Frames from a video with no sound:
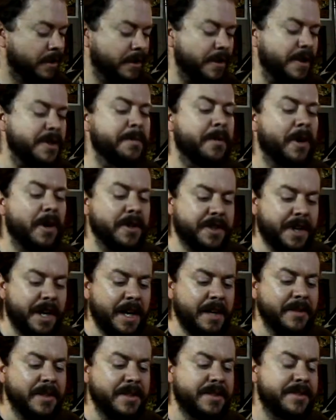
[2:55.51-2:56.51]
This part's kind
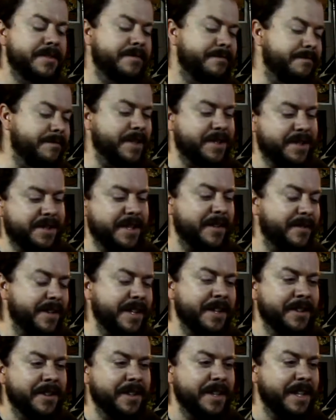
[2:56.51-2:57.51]
of a
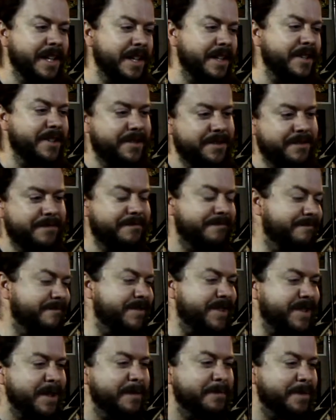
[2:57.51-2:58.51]
deceivingly
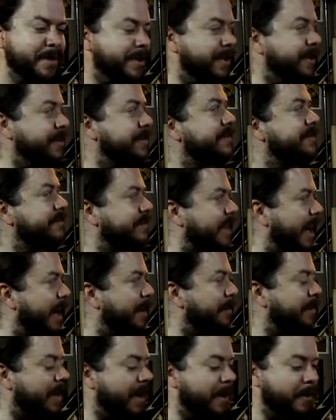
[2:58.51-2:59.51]
simple
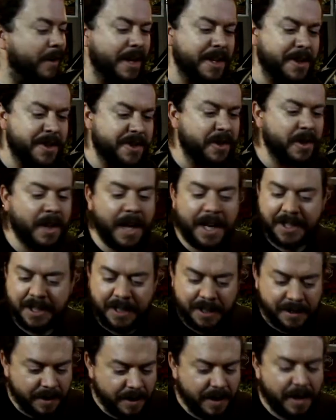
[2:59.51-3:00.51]
tom part where I usually like to
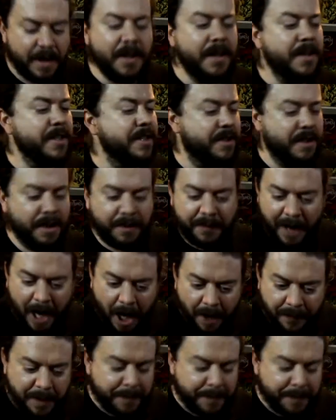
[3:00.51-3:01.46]
evolve